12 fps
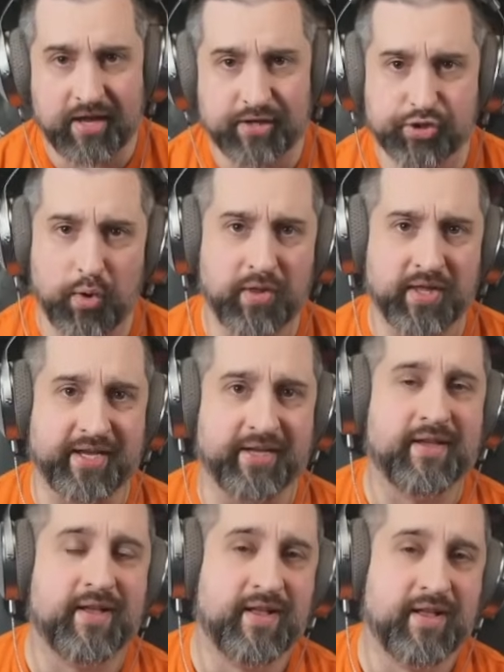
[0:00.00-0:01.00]
Trolling.
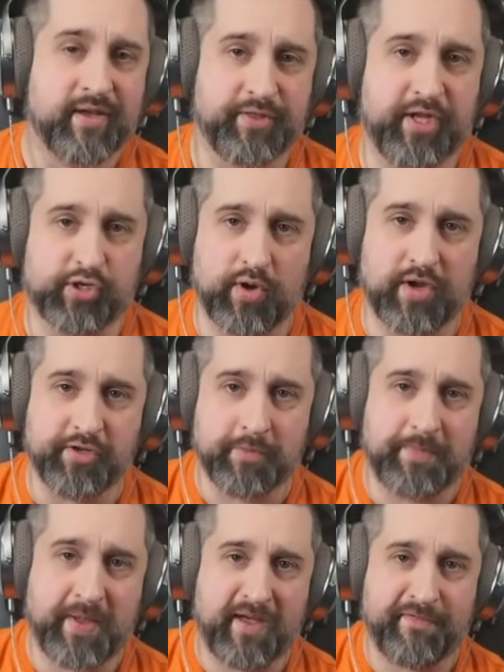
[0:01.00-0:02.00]
The Trundle
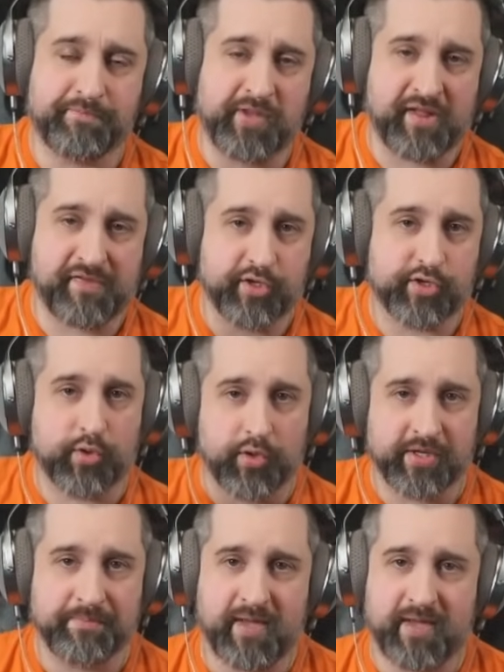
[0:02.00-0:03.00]
buff plus the
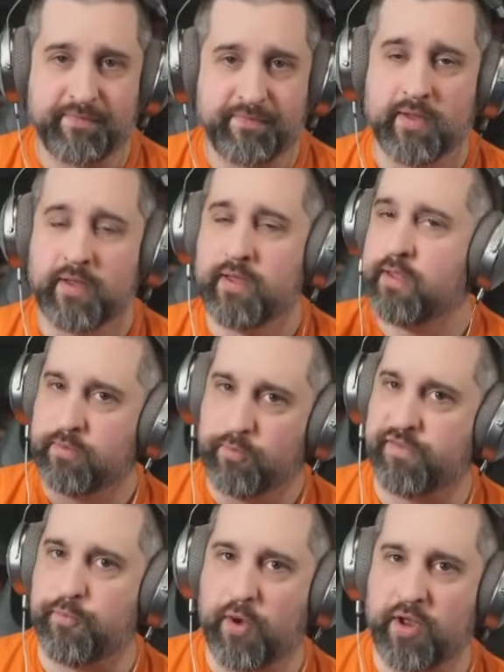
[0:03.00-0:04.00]
trolling buff
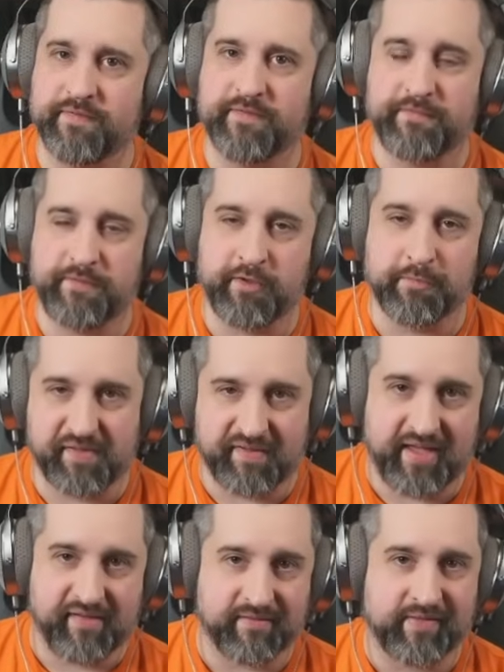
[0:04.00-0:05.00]
was one of the few
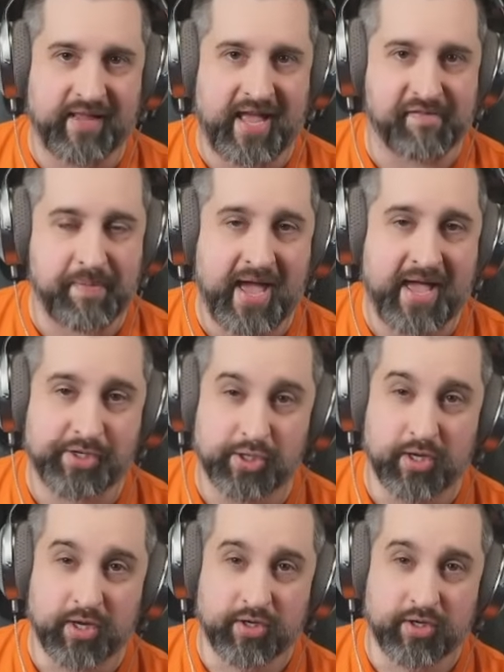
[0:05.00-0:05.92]
mistakes of last patch.